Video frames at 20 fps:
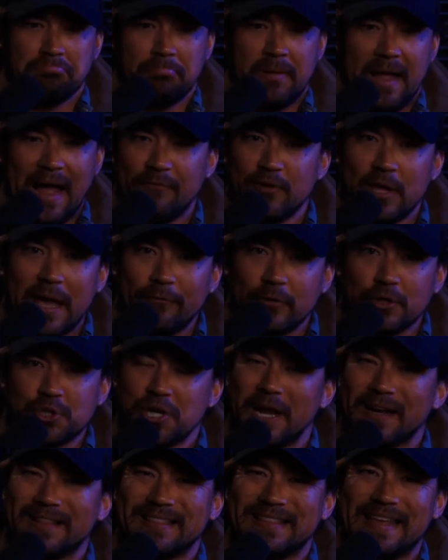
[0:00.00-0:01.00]
Have you ever
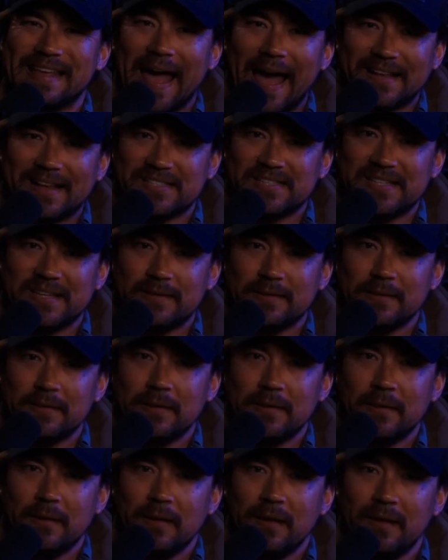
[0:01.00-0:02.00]
checked the exit
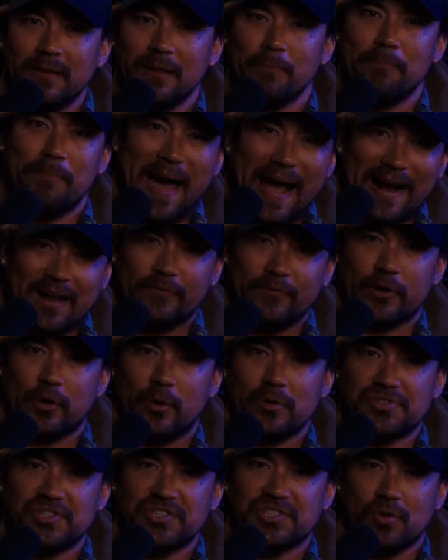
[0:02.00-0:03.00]
in the back of a
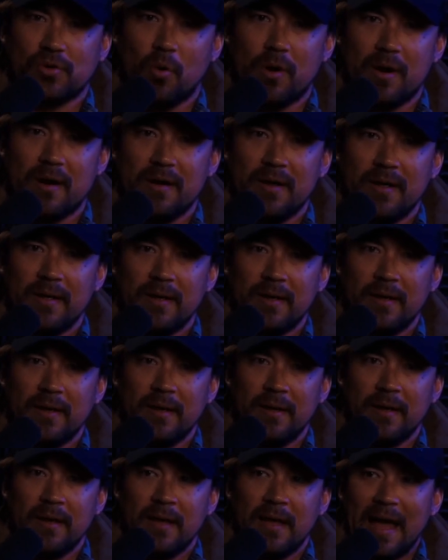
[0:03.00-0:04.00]
grocery store?
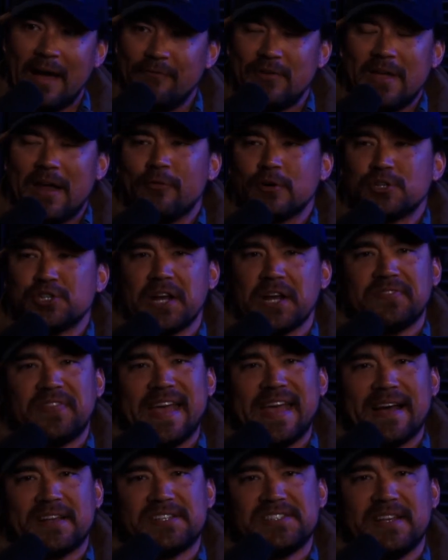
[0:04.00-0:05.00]
Have you ever checked
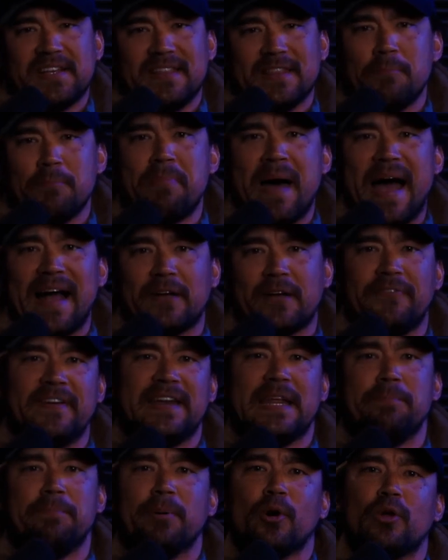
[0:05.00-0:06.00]
the exit in the back of
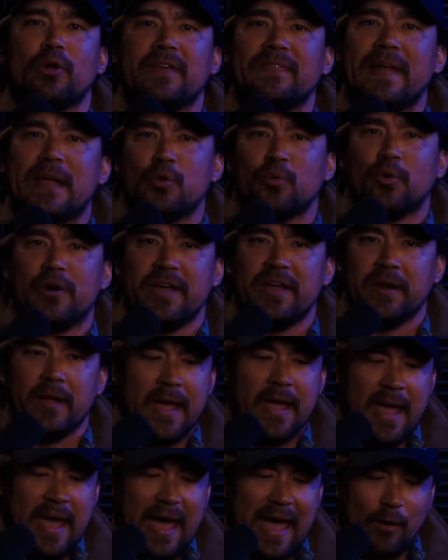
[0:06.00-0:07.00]
any building that you were in?
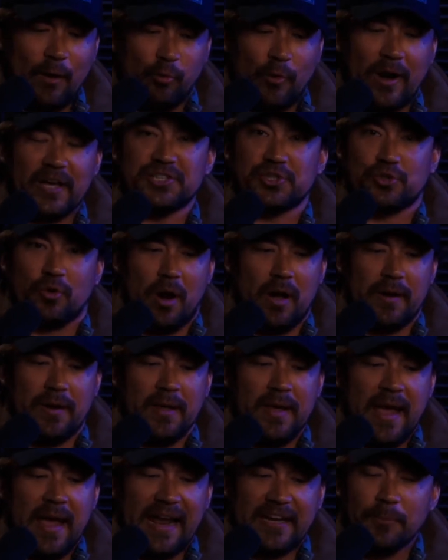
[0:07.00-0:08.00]
A restaurant,
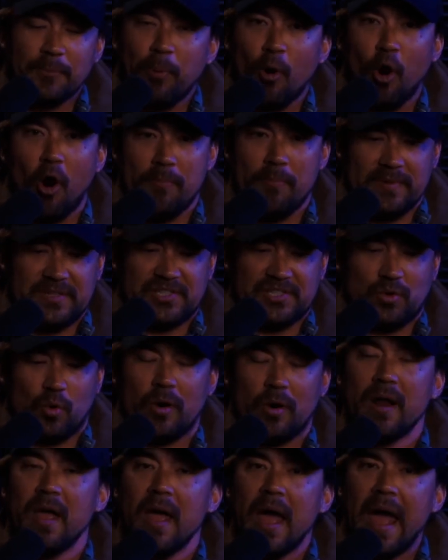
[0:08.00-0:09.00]
a department
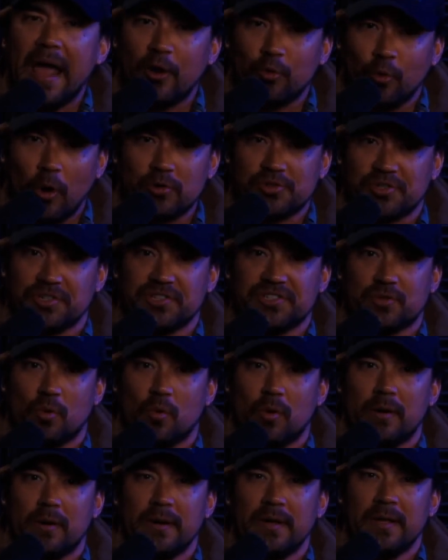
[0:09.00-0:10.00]
store, a grocery
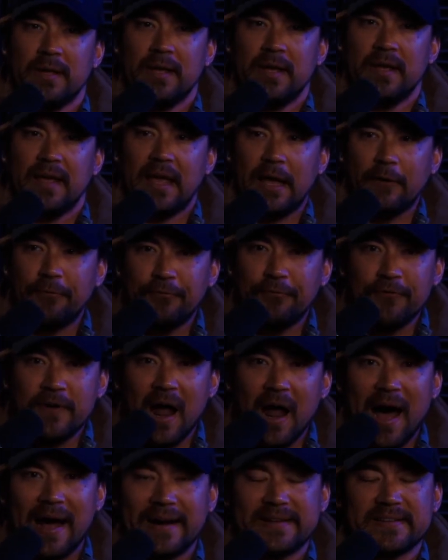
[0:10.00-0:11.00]
store? If
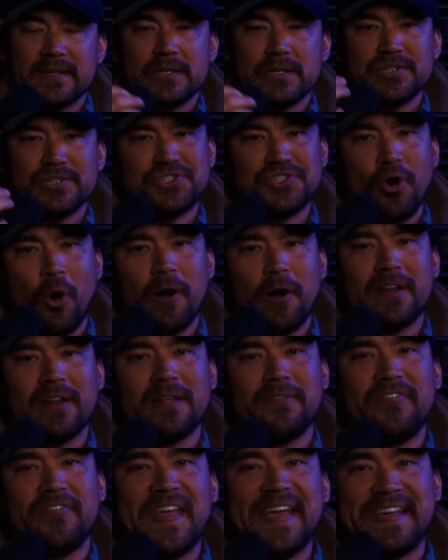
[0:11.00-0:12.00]
not, start
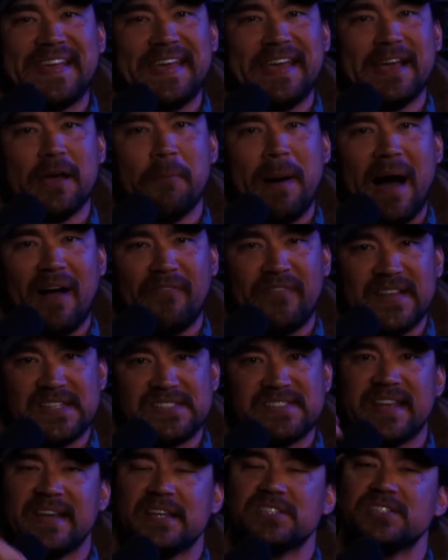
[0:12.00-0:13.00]
thinking about
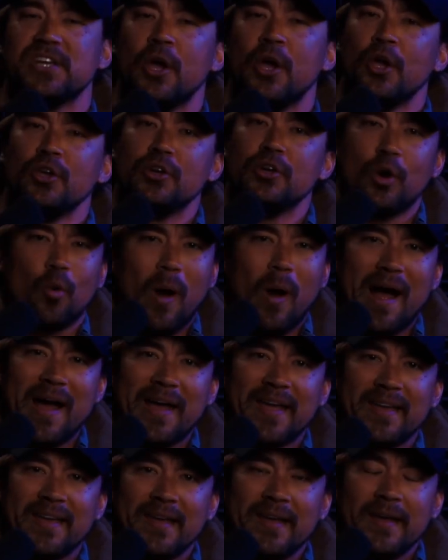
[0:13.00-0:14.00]
these things. You know
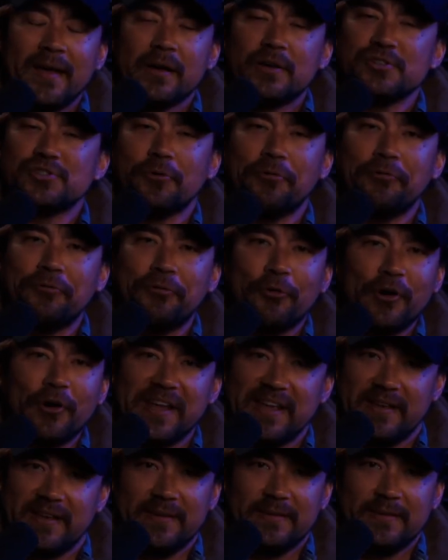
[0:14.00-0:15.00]
why? Because they're
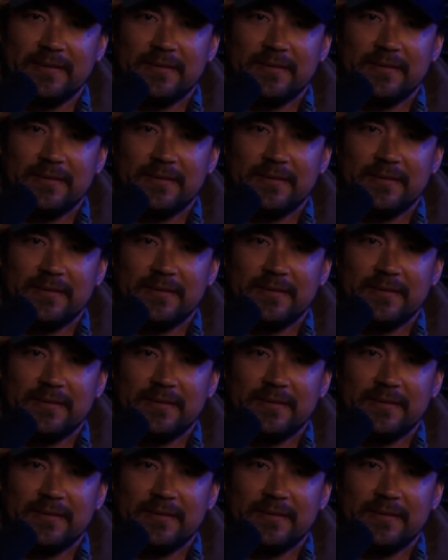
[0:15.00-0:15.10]
free.